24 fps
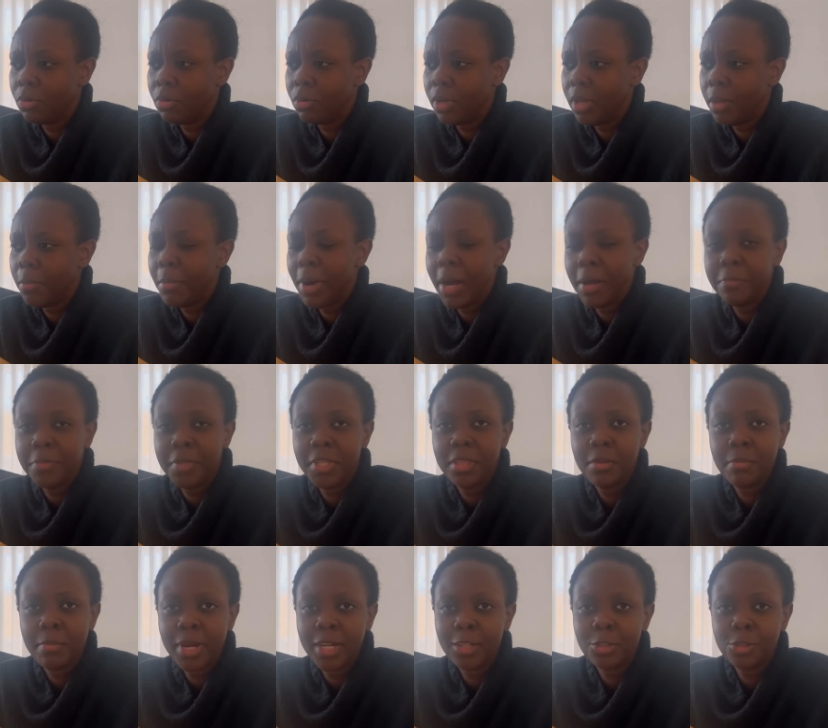it might be the
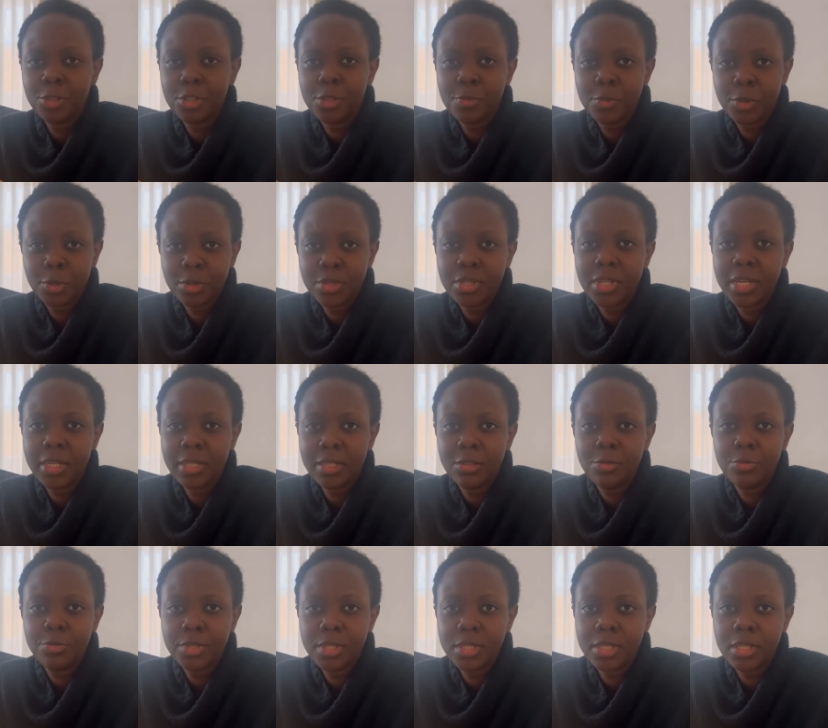mattress because I
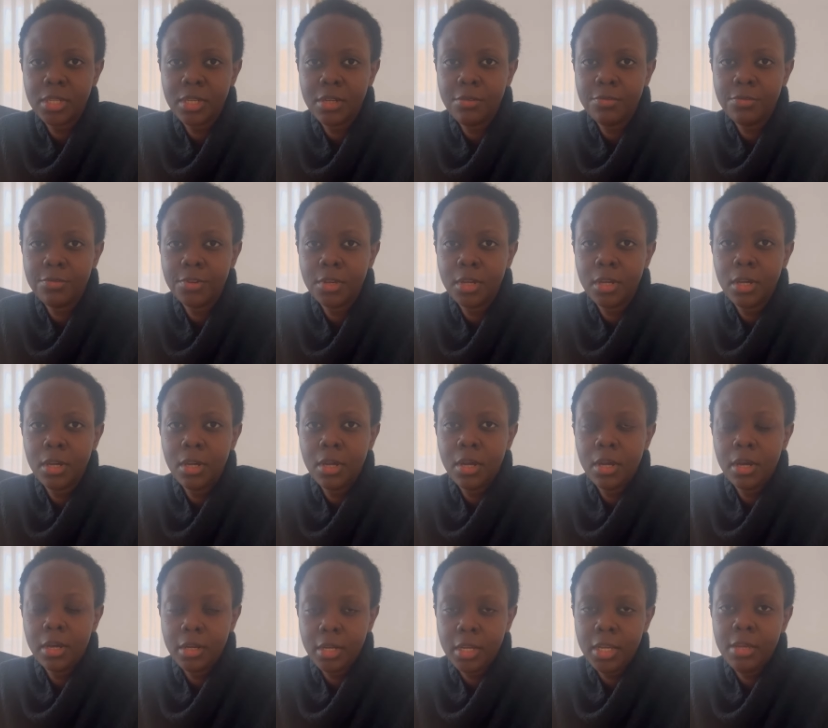did receive
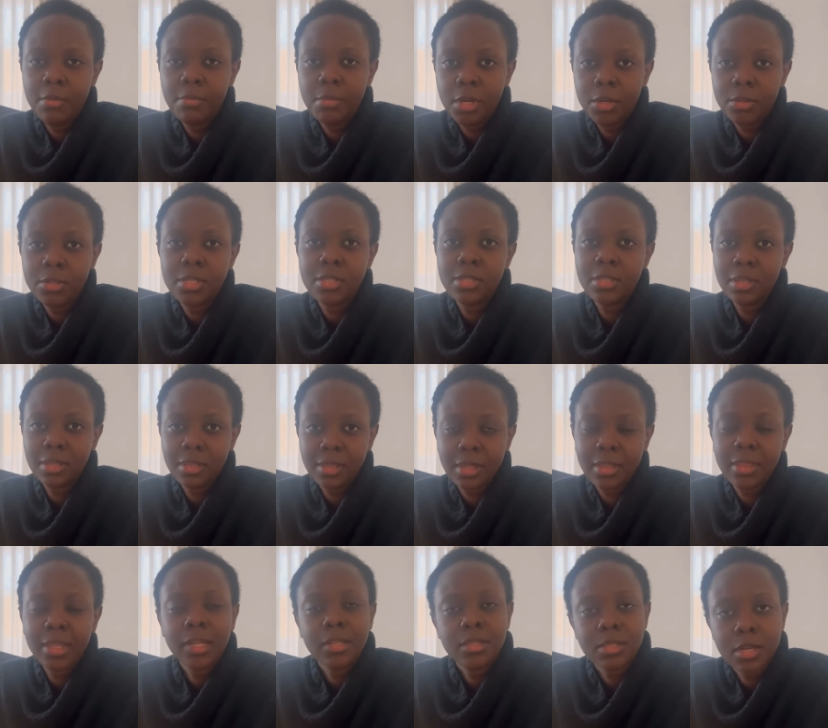an email to say that
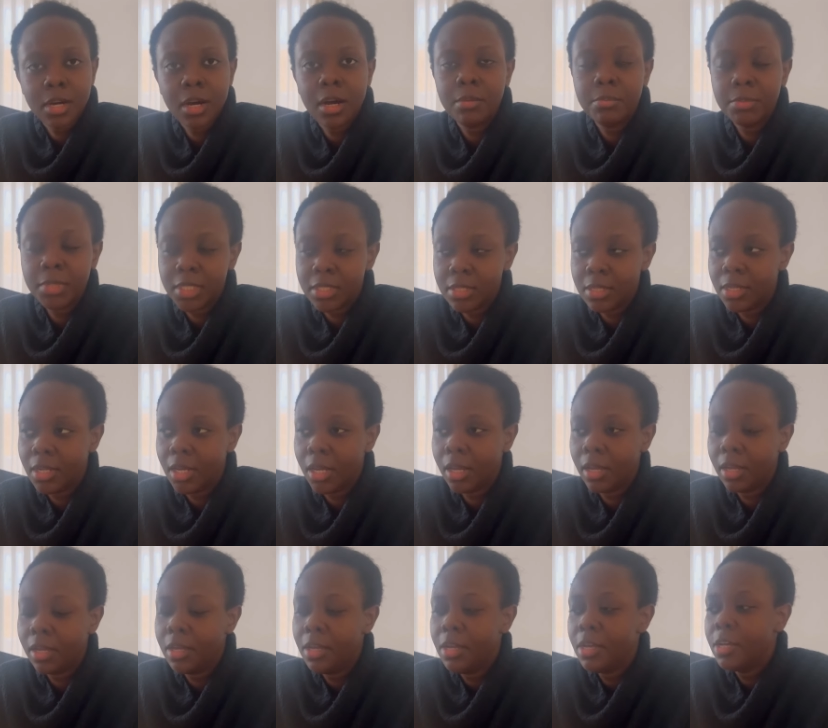that's coming today.
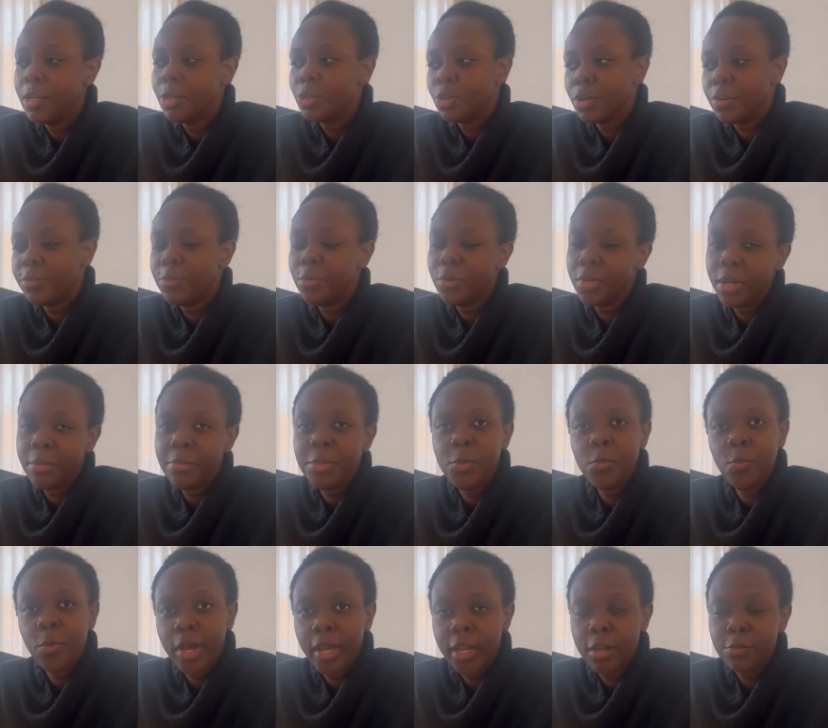So I thought, let me
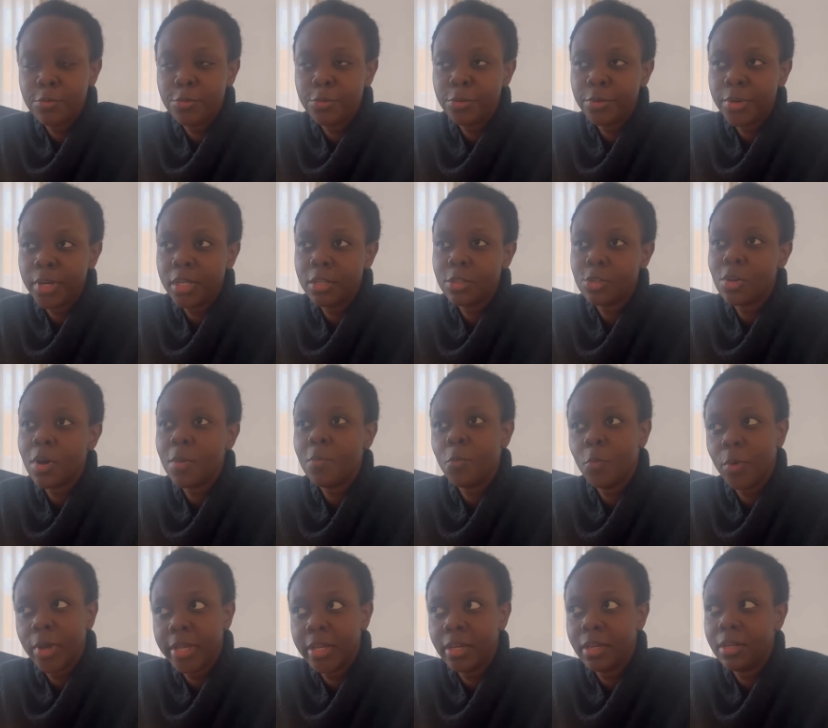wait for it. So I'm
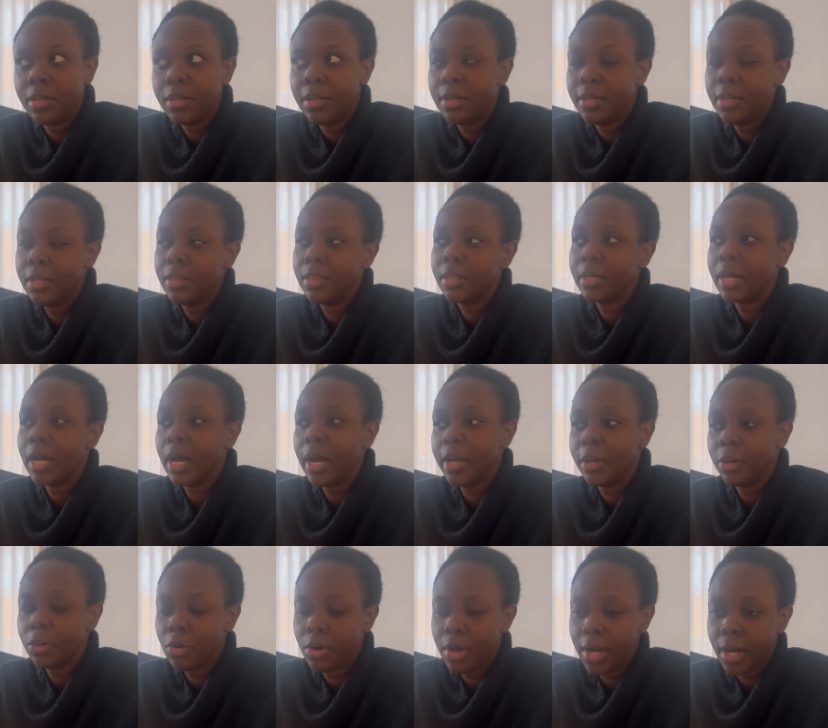waiting, and then the guy
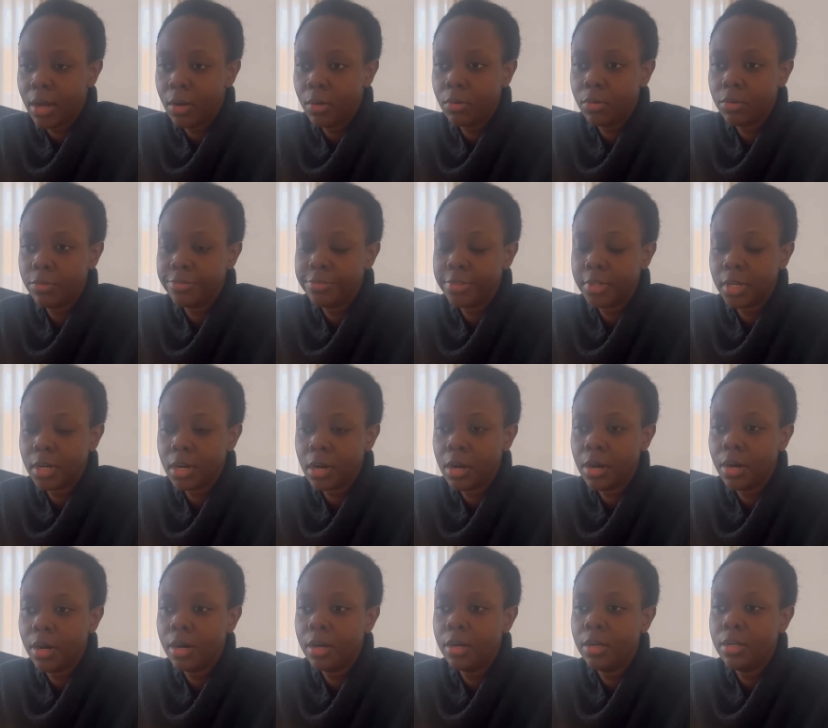got out of the
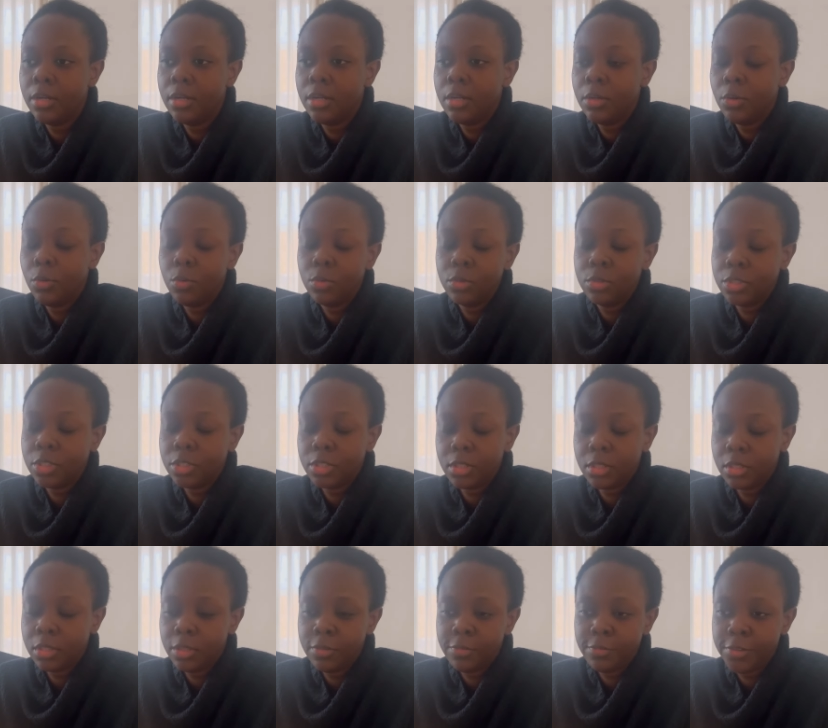car or
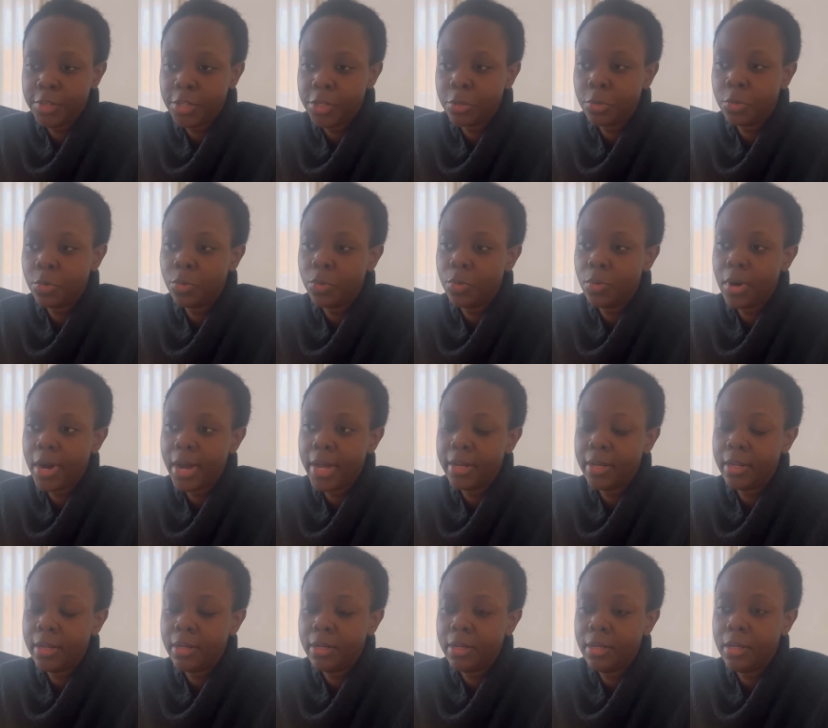the vehicle, and
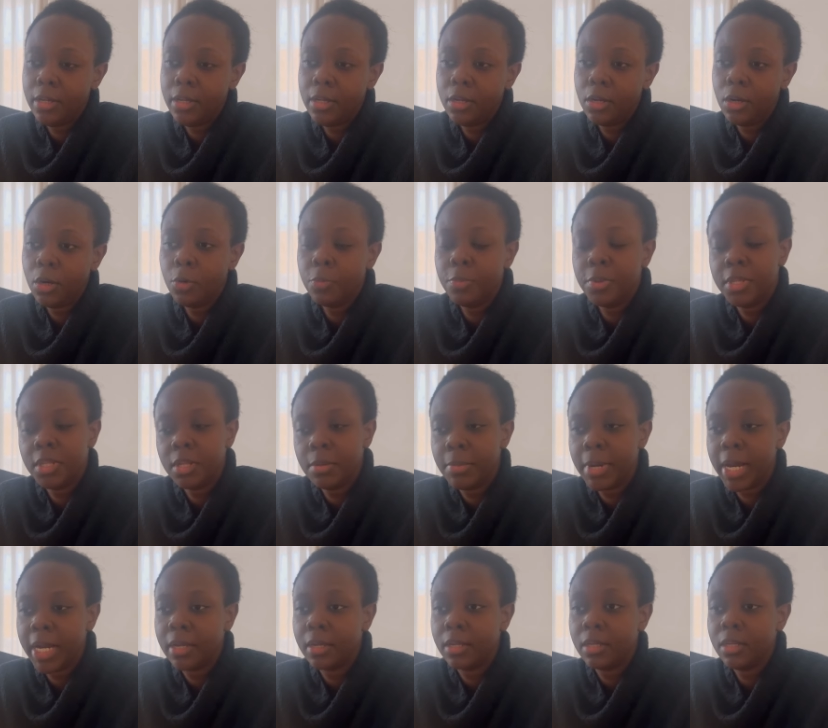then he opened the
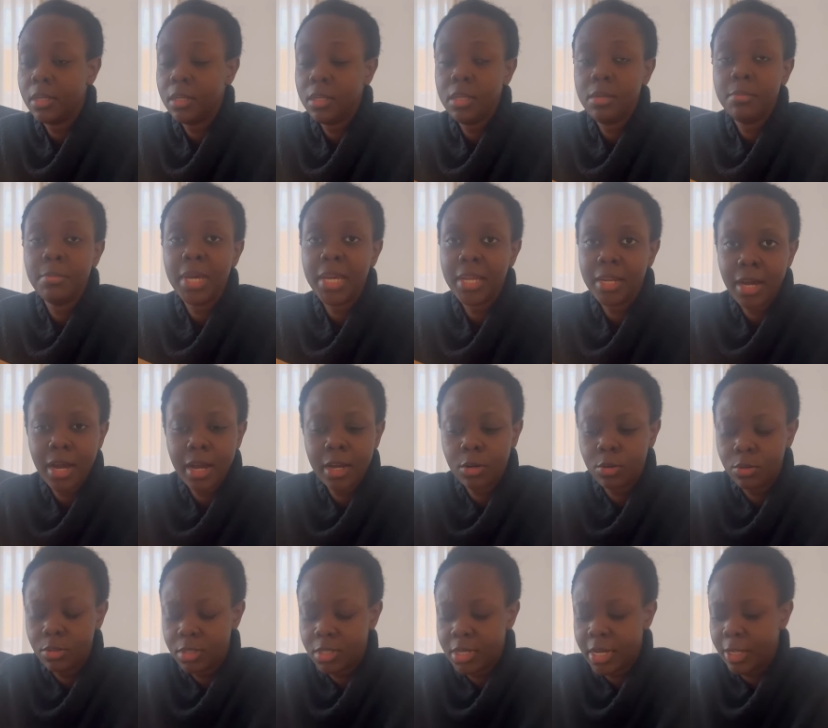back, and then he made eye
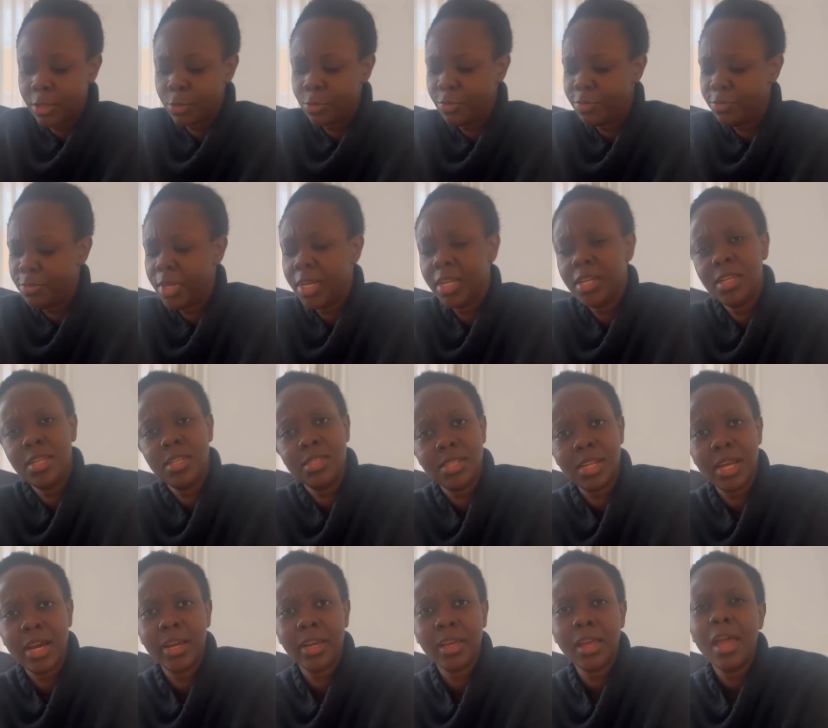contact with me, and he's
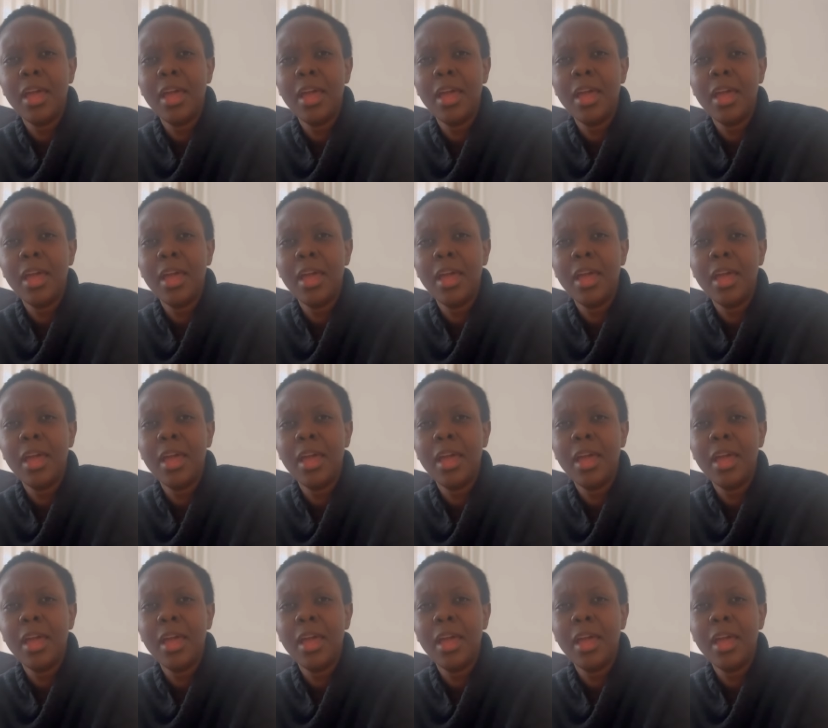like,